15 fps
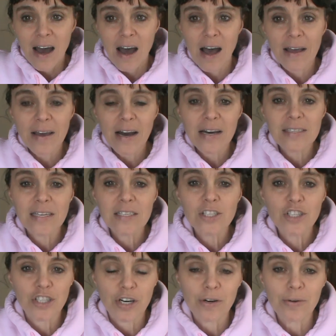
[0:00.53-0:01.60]
Hi guys,
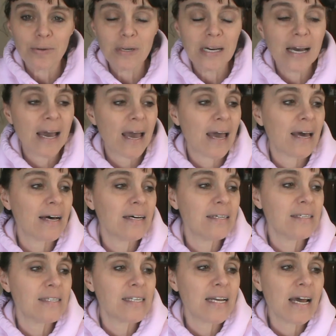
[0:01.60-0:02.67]
it's Joan,
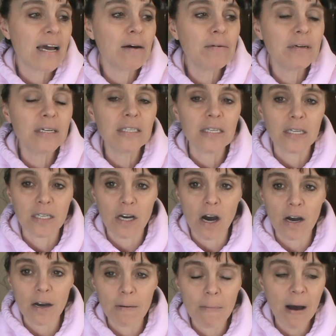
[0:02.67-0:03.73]
and today I wanted to
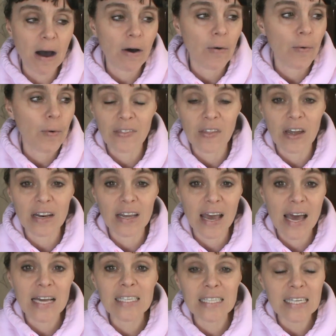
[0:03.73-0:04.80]
talk about that
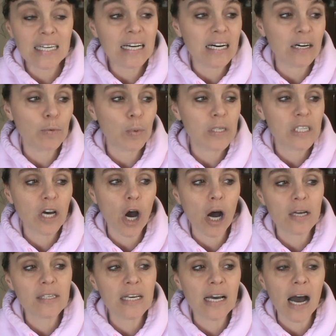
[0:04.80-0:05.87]
candida was
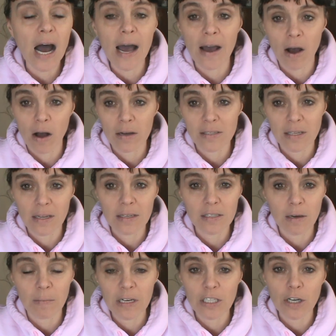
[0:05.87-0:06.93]
causing high oxalates
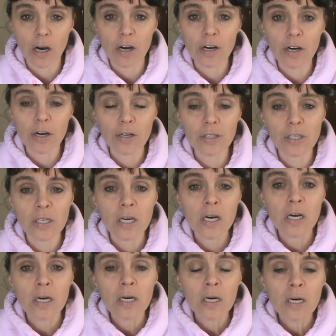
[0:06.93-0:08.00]
on my daughter's
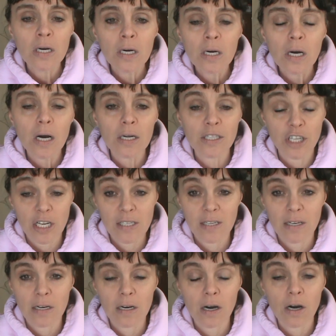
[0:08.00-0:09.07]

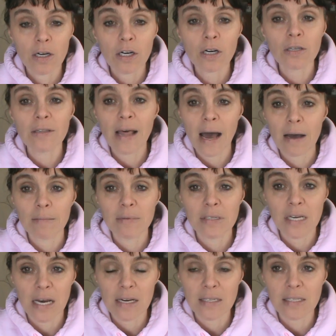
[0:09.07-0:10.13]
Jessica on her lab
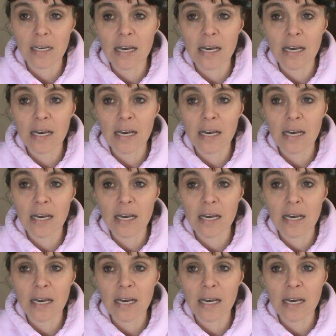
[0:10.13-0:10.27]
test.